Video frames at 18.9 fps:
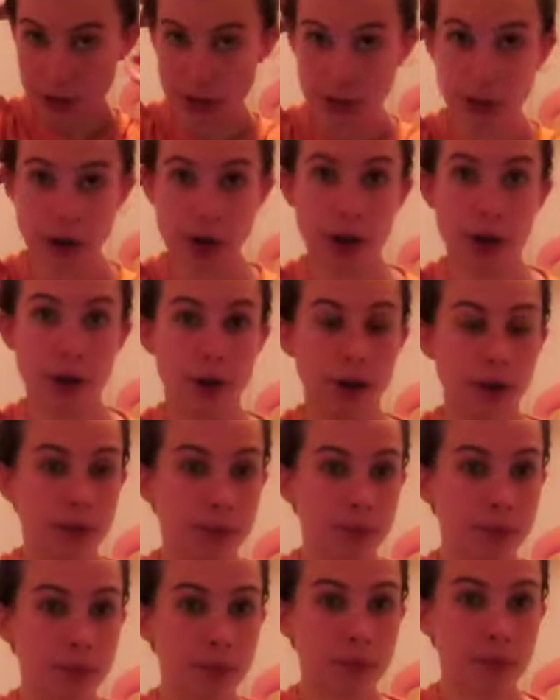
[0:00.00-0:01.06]
So
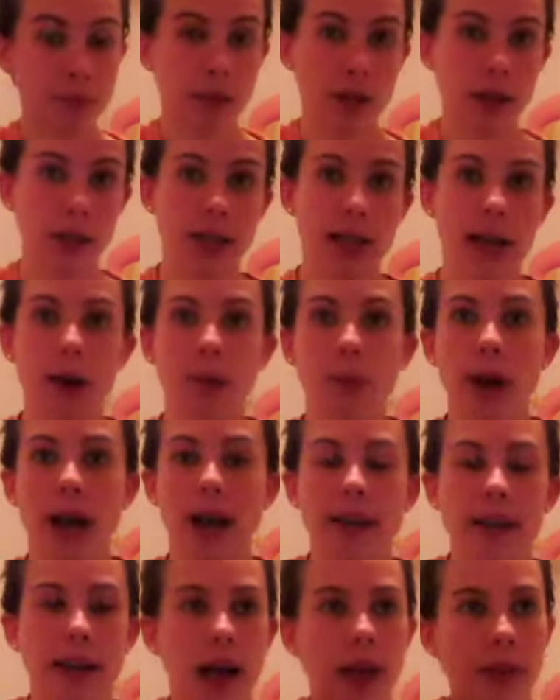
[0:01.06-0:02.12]
yeah, we're
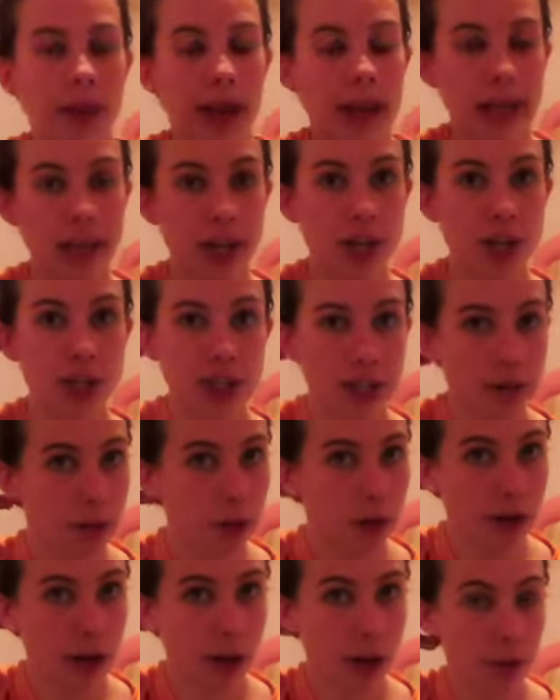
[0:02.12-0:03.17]
heading out there.
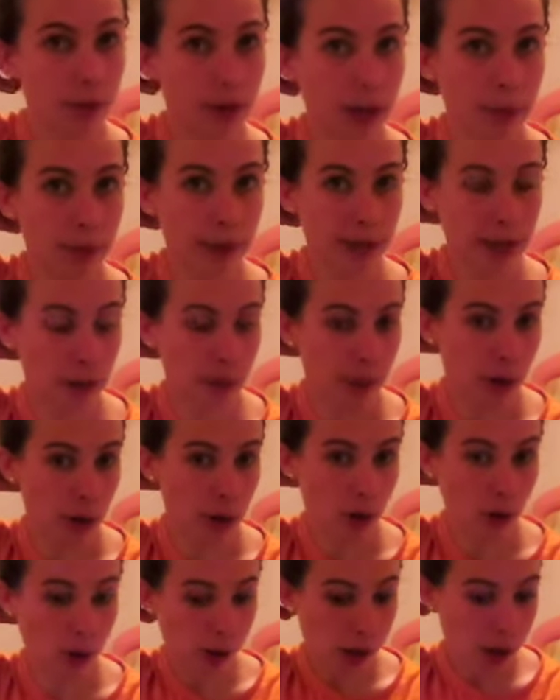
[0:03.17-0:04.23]
Tomorrow we're going to bring you
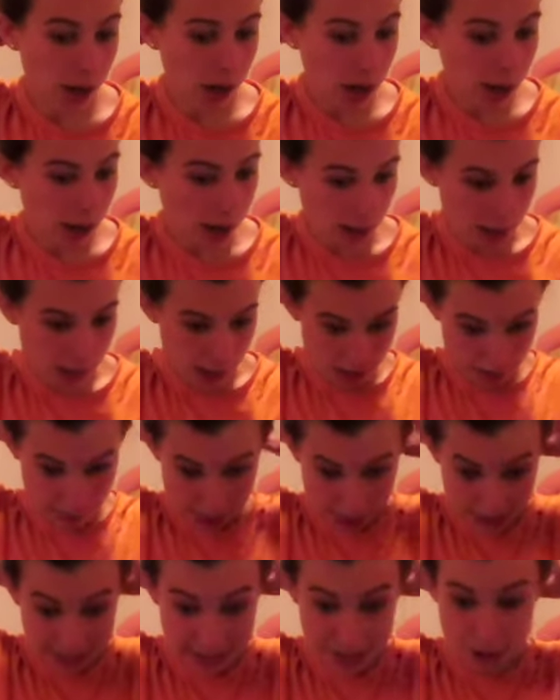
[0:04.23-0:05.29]
along. Um,
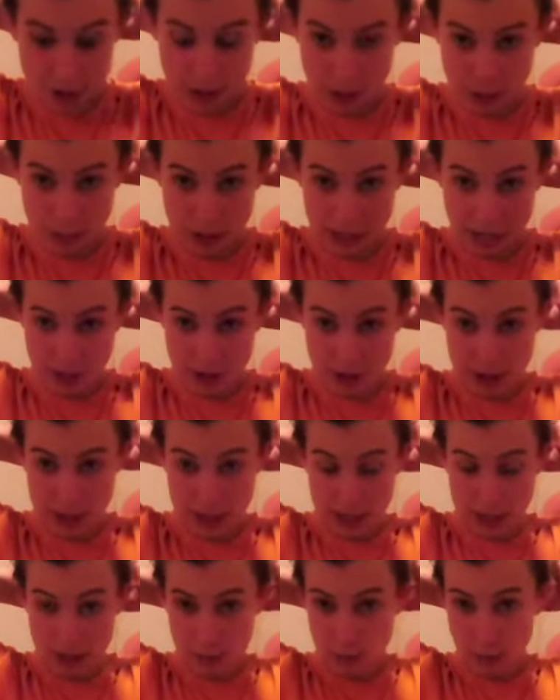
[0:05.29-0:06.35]
I didn't know you could
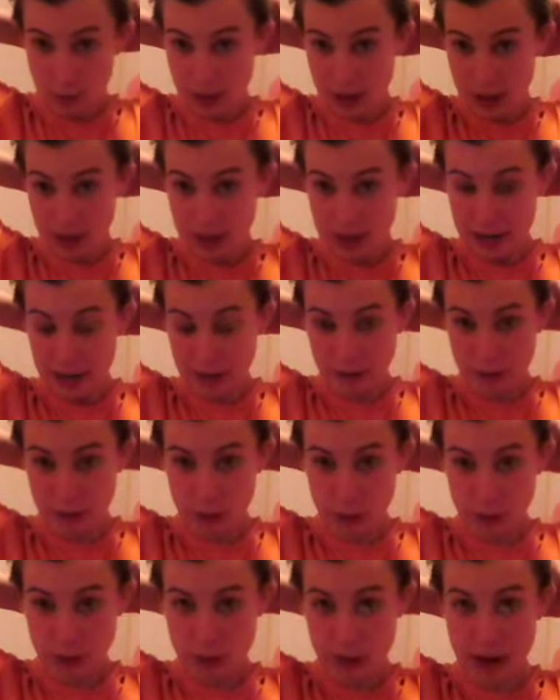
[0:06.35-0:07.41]
actually, we're actually allowed to
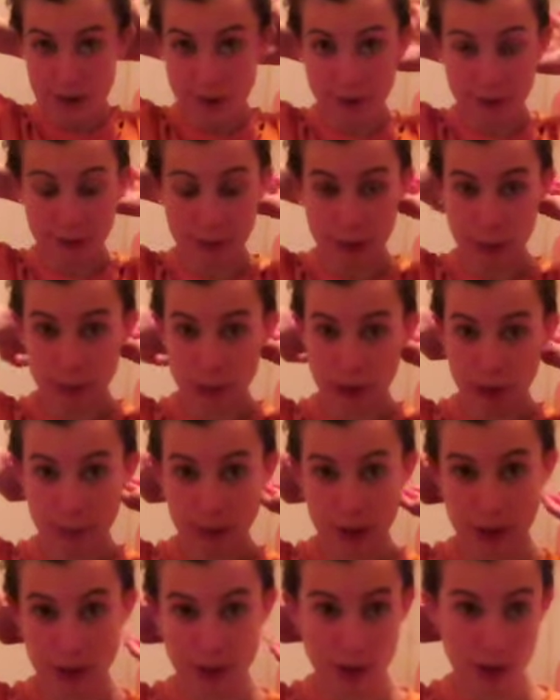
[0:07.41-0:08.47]
vlog, so I haven't vlogged the
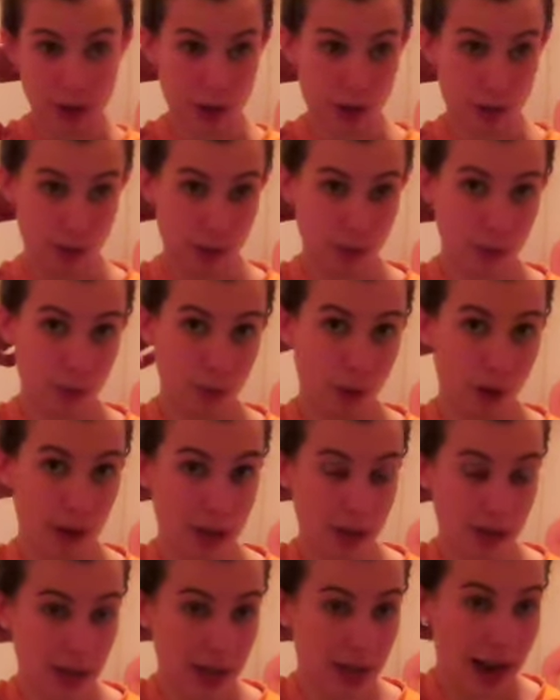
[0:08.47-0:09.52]
past two
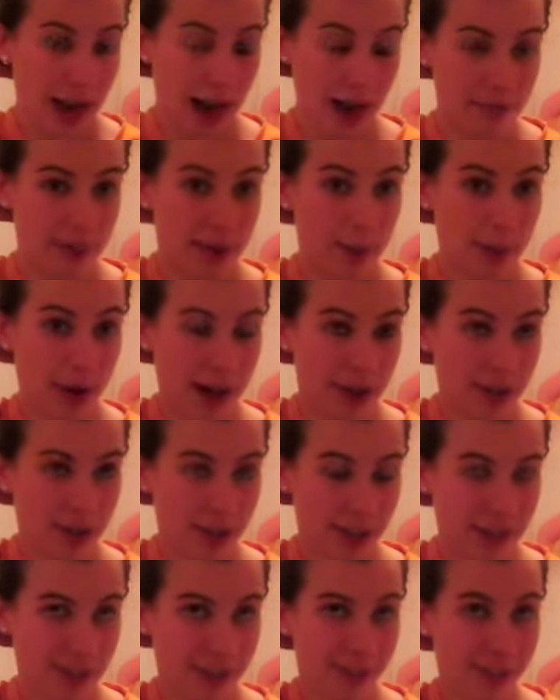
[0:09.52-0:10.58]
ones and they were
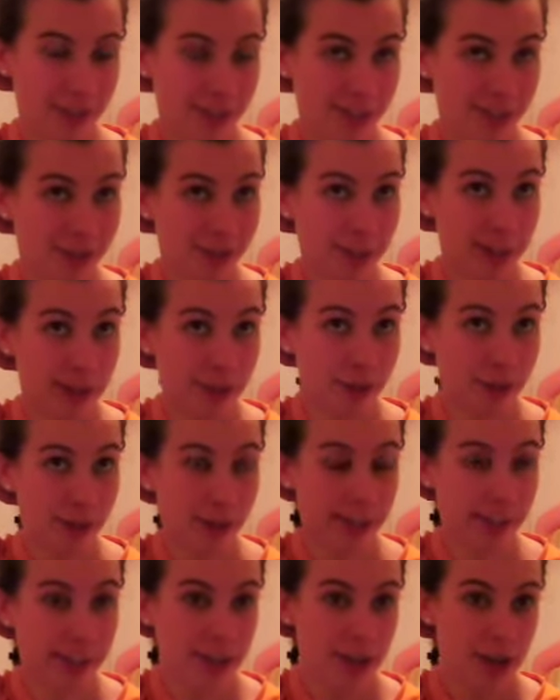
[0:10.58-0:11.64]
actually really
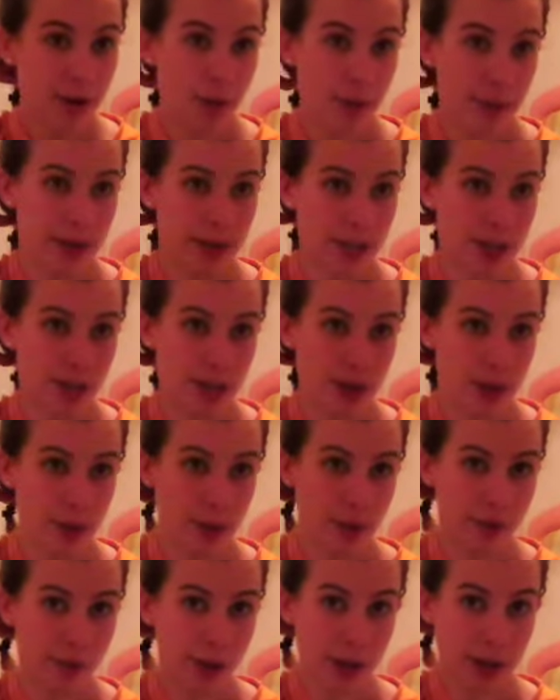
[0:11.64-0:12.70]
fun. We went to the zoo
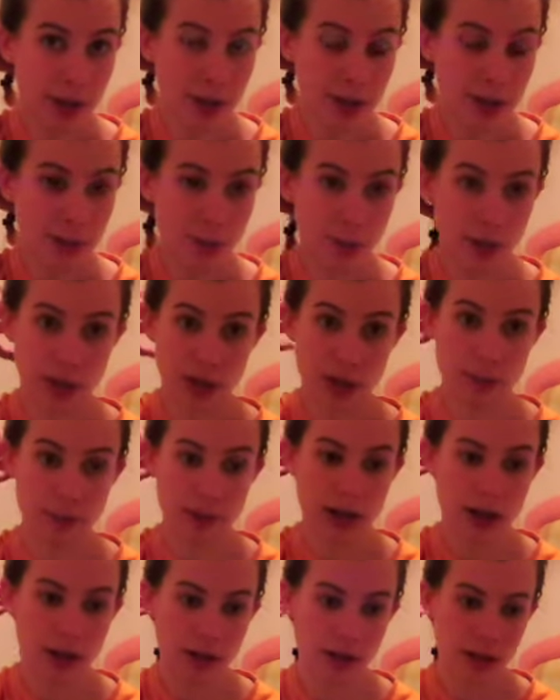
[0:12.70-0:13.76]
at first, which I was a
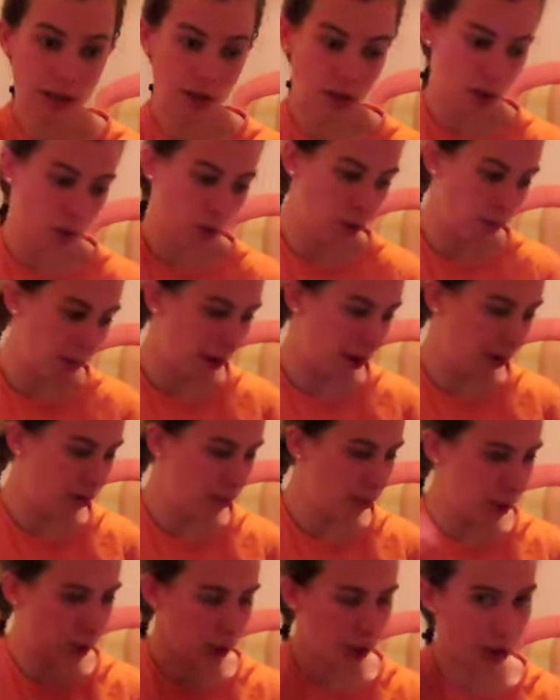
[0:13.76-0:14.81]
bit unsure about
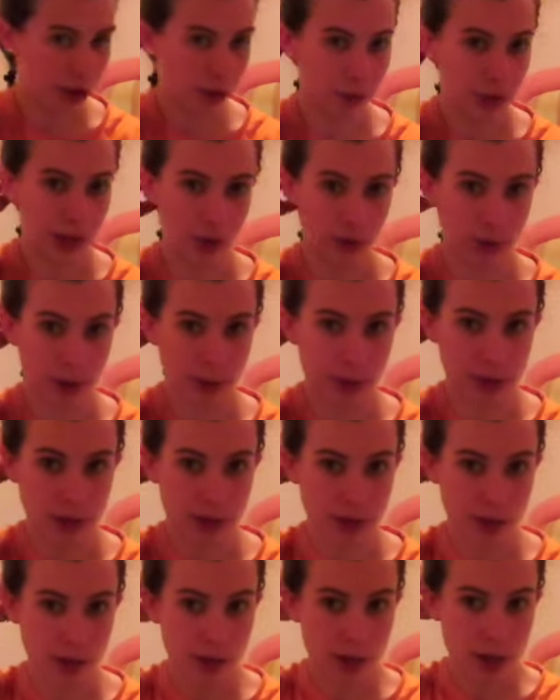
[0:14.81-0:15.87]
because I don't really agree with
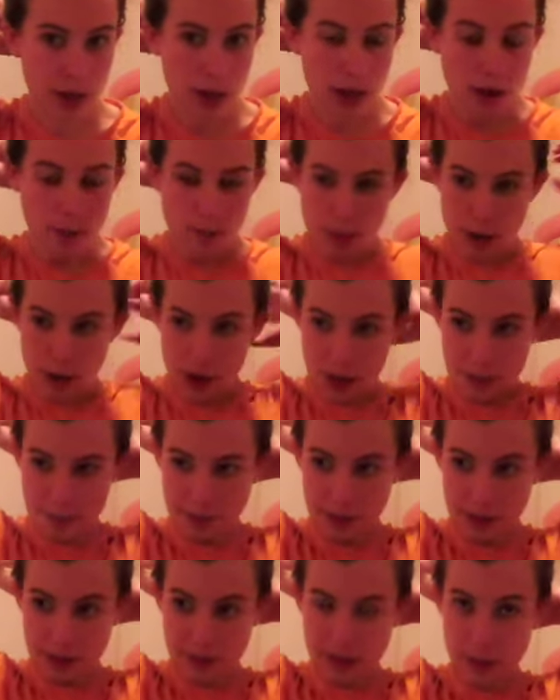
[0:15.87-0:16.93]
zoos, but
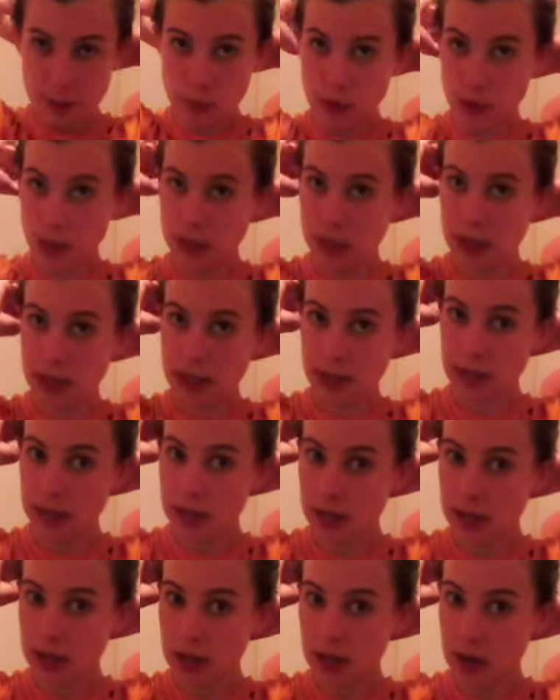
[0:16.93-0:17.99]
this one's like
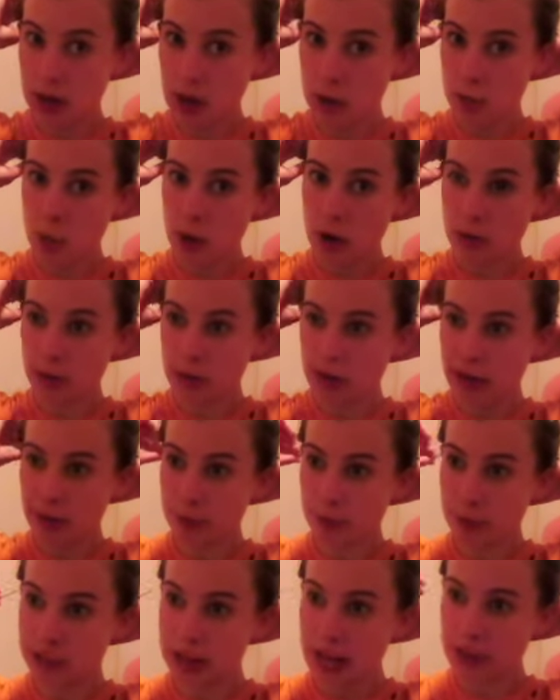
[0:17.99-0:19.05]
a
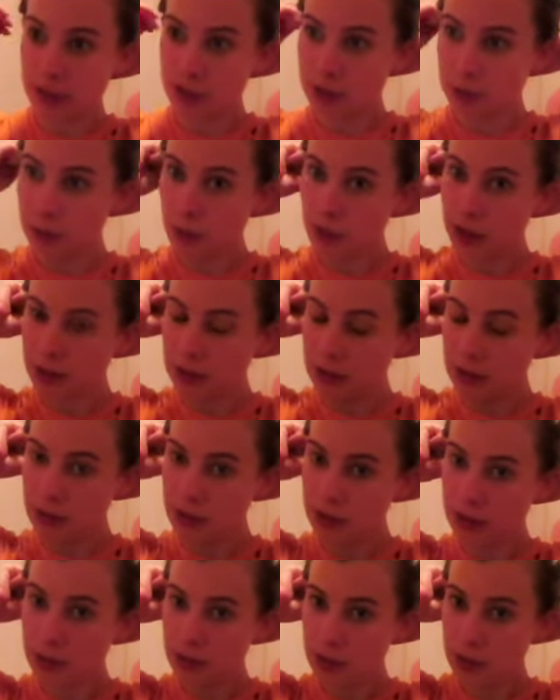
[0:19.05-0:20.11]
wildlife protection one,
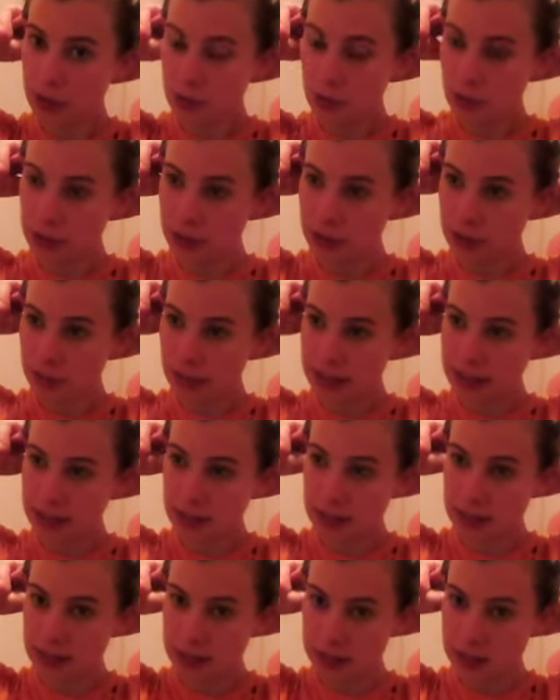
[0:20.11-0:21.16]
which I
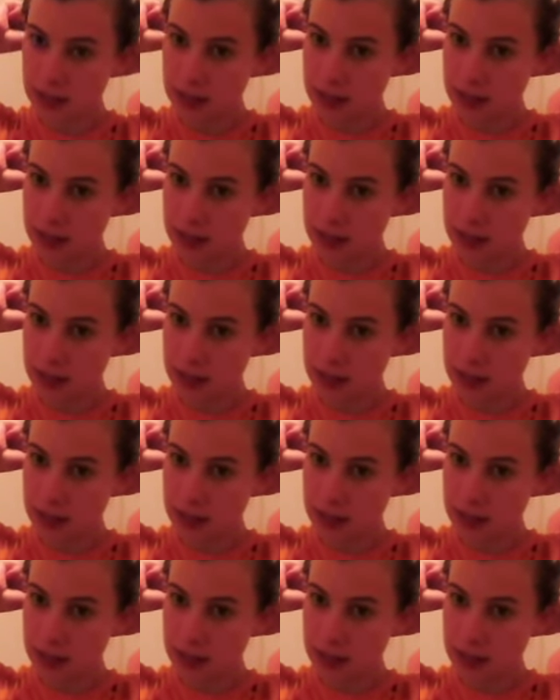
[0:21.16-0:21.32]
rated.